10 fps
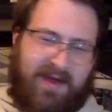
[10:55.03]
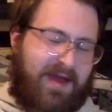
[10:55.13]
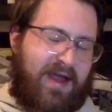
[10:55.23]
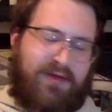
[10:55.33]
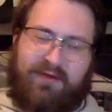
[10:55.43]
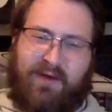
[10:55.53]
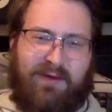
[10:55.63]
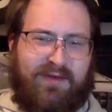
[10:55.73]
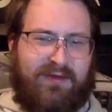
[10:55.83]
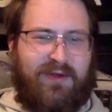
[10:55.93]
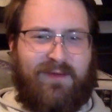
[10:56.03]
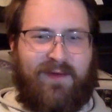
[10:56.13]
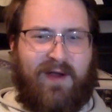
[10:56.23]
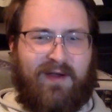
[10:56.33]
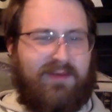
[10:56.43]
It just goes to show
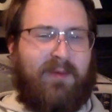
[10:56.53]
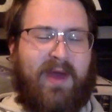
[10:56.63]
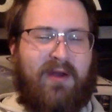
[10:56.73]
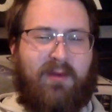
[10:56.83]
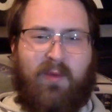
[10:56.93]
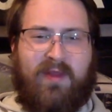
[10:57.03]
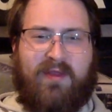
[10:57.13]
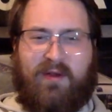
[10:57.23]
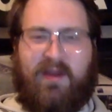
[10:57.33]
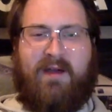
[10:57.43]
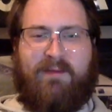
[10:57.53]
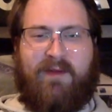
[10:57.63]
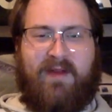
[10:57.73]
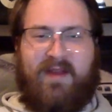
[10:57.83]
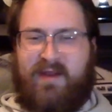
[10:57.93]
Fox, no matter what they're
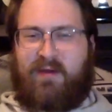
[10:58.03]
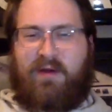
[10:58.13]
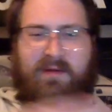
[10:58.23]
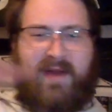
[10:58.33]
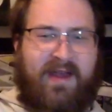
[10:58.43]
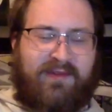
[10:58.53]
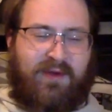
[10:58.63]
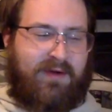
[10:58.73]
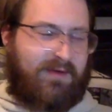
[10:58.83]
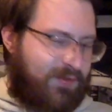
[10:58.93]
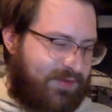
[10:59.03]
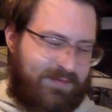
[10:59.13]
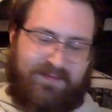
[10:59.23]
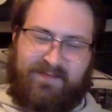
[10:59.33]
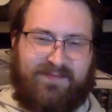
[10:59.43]
covering, IndyCar, NASCAR,
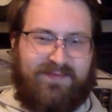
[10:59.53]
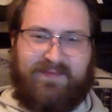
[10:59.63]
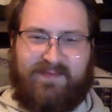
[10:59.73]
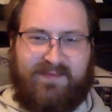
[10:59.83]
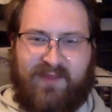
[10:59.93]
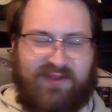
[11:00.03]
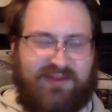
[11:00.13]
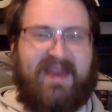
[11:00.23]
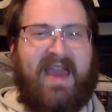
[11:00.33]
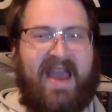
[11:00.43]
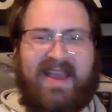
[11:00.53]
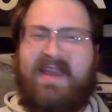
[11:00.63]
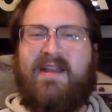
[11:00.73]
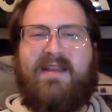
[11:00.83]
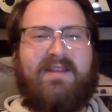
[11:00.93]
they just can't
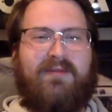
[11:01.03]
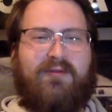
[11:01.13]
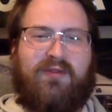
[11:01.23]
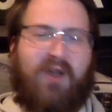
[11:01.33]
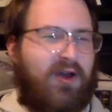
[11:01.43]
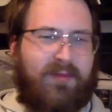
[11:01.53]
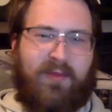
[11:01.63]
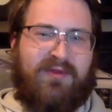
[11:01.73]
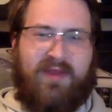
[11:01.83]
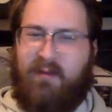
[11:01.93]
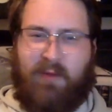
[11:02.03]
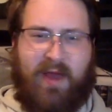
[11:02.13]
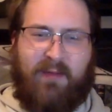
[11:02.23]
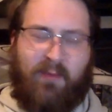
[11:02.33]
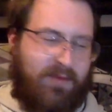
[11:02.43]
get it just 100%
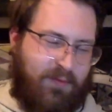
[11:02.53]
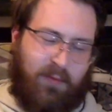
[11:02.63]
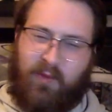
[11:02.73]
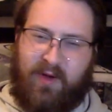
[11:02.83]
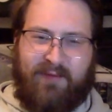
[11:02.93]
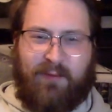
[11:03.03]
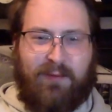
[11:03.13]
right for whatever